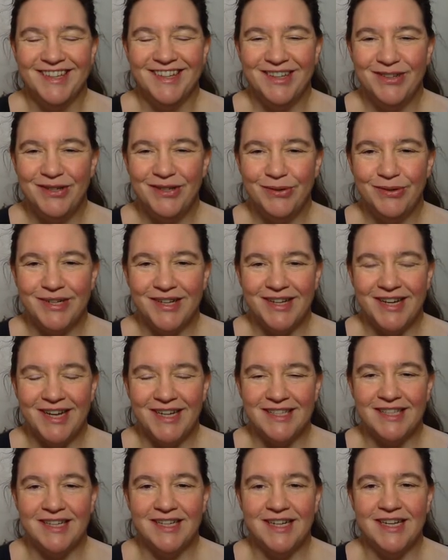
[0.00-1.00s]
you don't
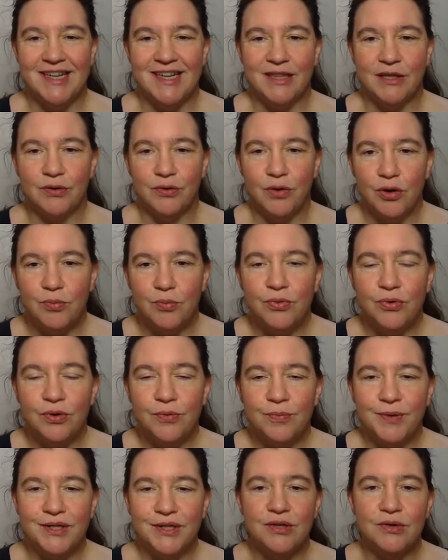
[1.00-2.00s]
accidentally get the wrong
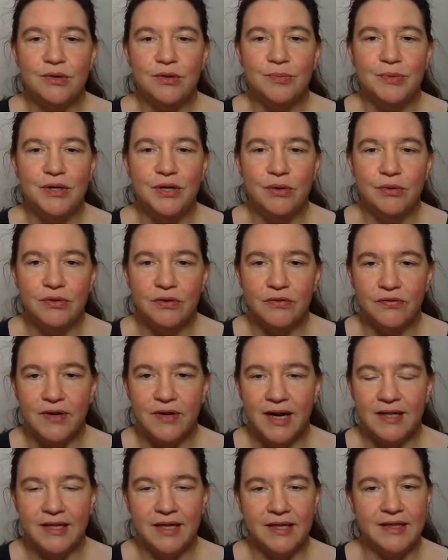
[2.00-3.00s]
book, but you will be
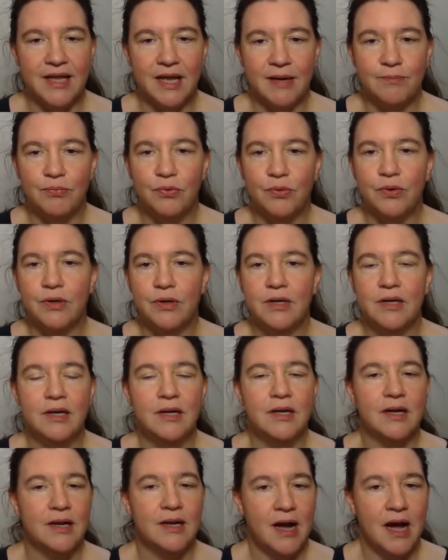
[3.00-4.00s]
notified that that book
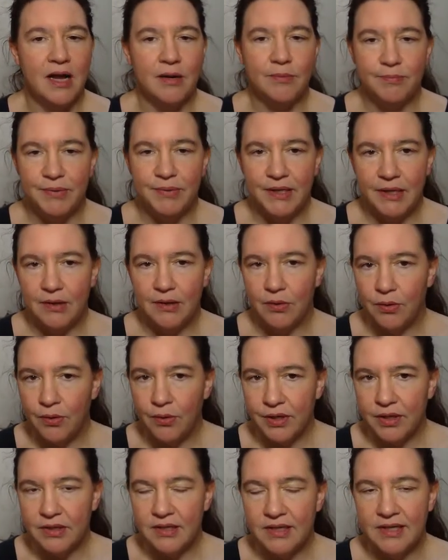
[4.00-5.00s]
can't be
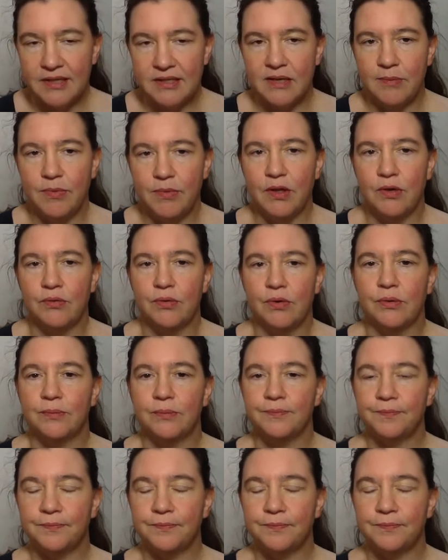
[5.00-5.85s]
ordered, there's something wrong.